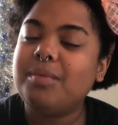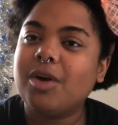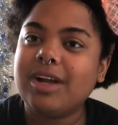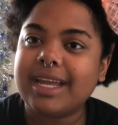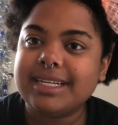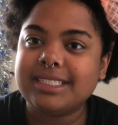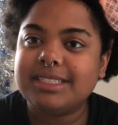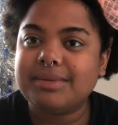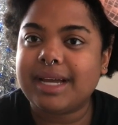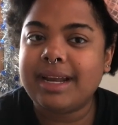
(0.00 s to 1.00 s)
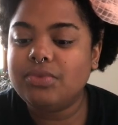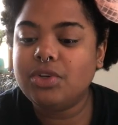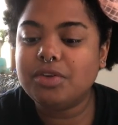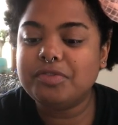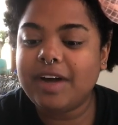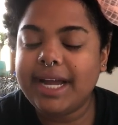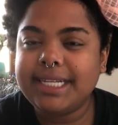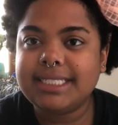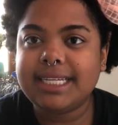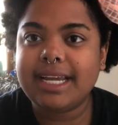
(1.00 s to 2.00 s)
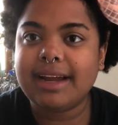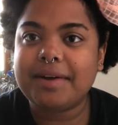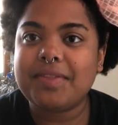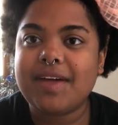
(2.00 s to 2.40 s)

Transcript: work into it. You'll find here